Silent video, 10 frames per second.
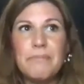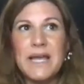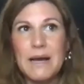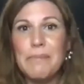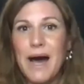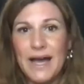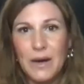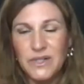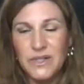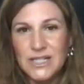being a
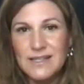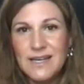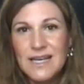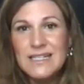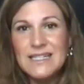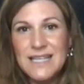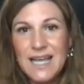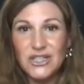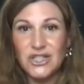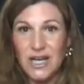buyer, which is
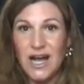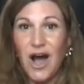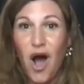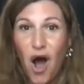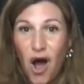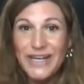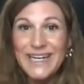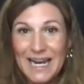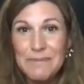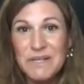such a hard
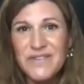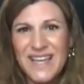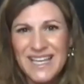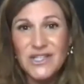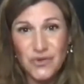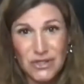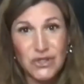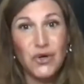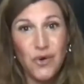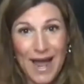element of the industry to
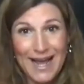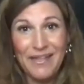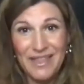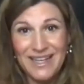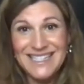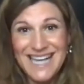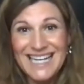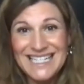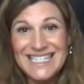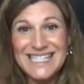crack, I think, to
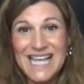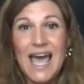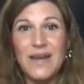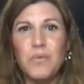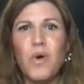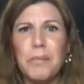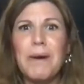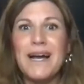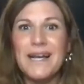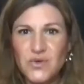understand what
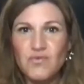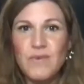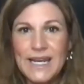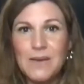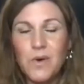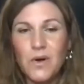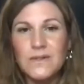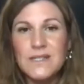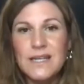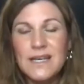buyers really want.